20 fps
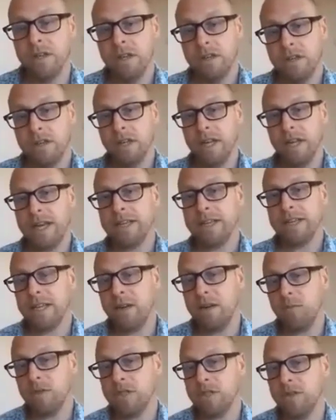The
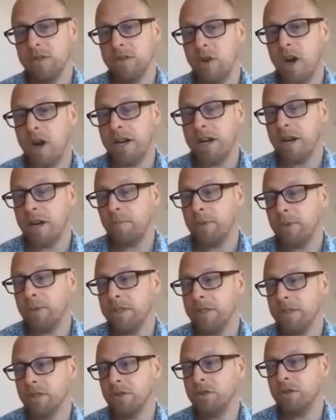landscape was divided up
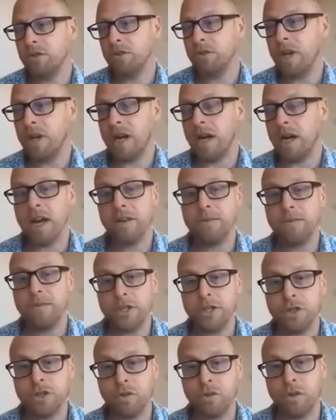into
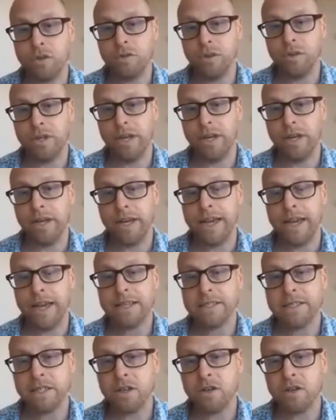artificial
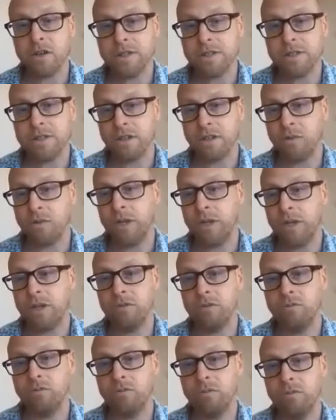hexagons so that we
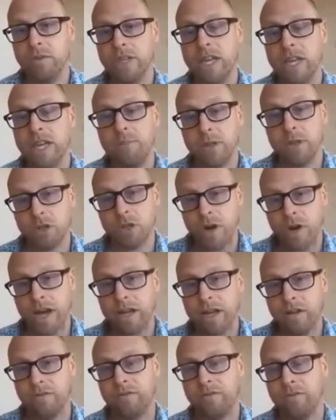could keep a
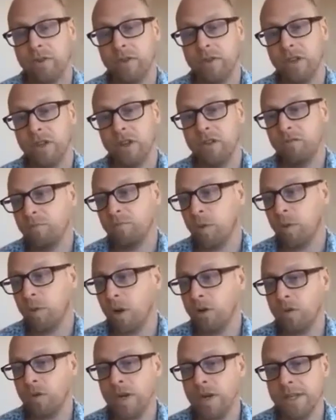track of
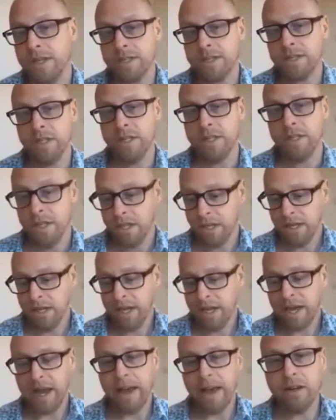progress.
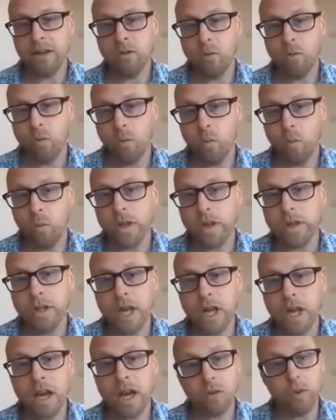And with
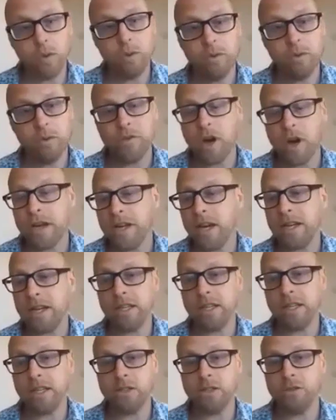luck, we find
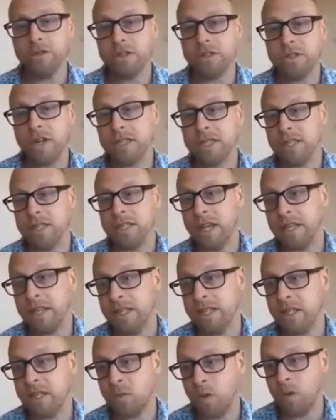archaeological sites like
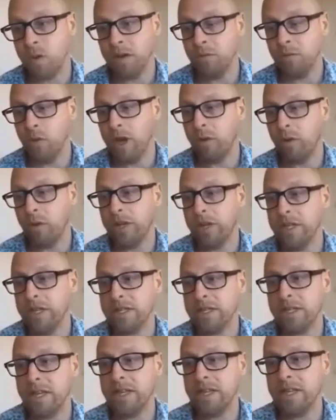this one, where we can
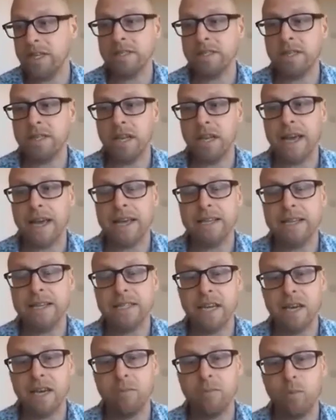see this is a
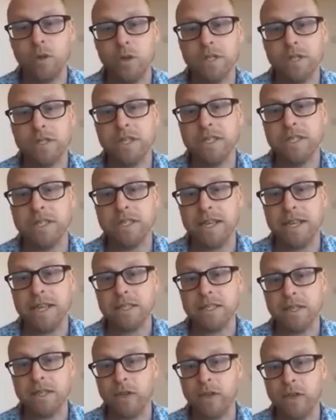landscape which is
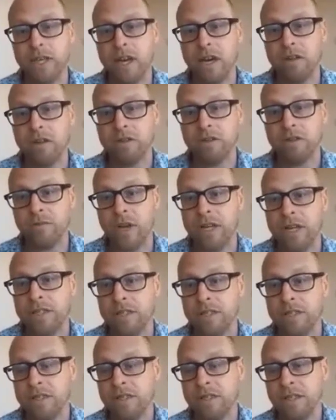intensively
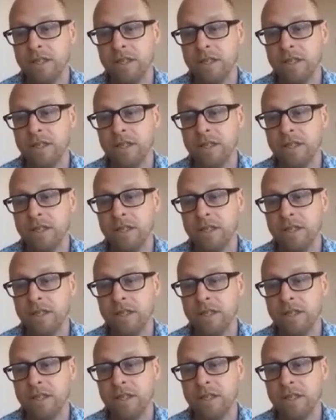cultivated.